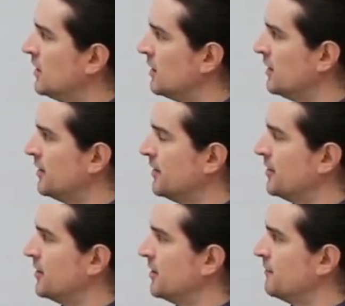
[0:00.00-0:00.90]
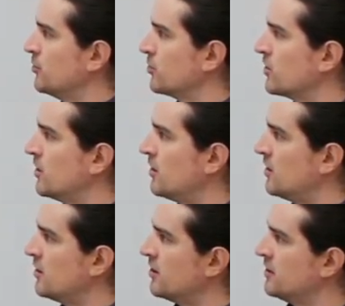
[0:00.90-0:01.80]
Uh, if your
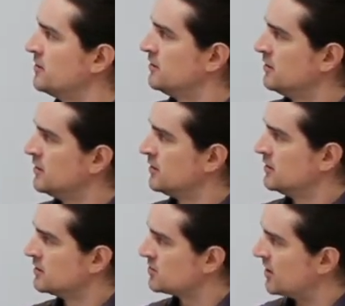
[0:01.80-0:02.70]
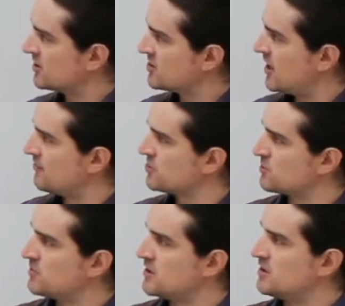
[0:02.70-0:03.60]
car, say, has an
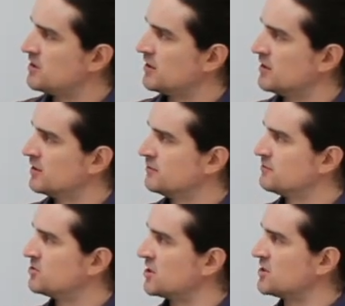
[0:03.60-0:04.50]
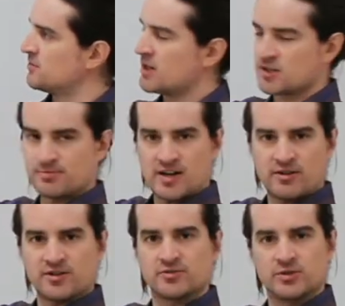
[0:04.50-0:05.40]
average speed of 60 miles per
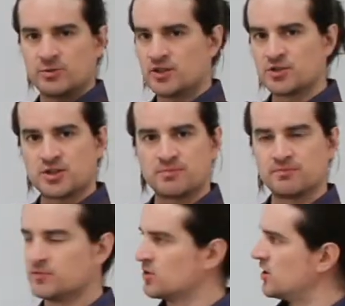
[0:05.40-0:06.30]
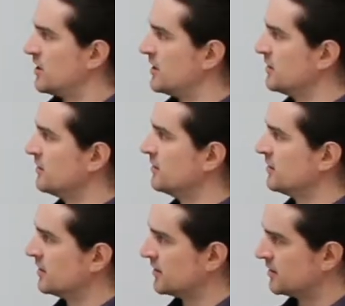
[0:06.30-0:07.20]
hour, you want to chip your car,
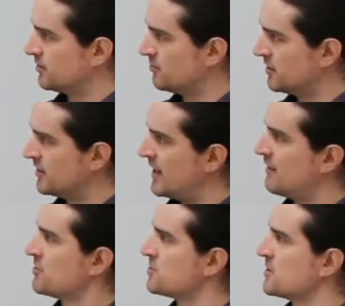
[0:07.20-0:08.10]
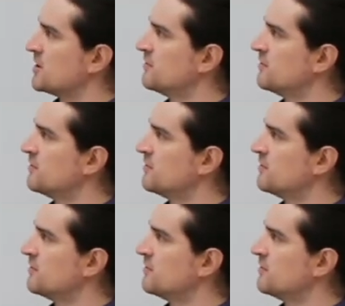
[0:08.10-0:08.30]
uh, you want an average speed